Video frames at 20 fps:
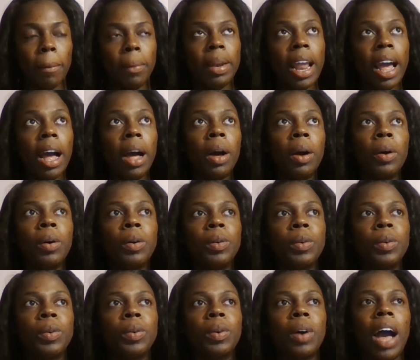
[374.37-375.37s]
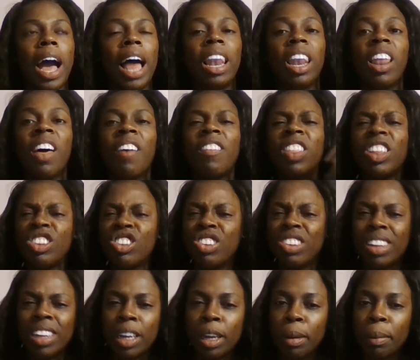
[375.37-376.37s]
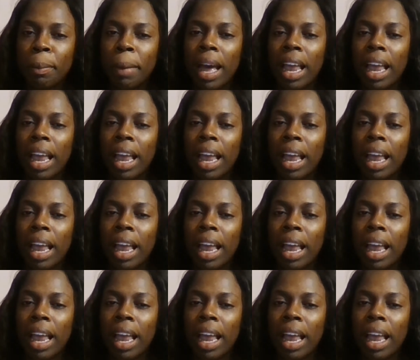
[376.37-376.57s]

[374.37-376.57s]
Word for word: Now, I love the gym,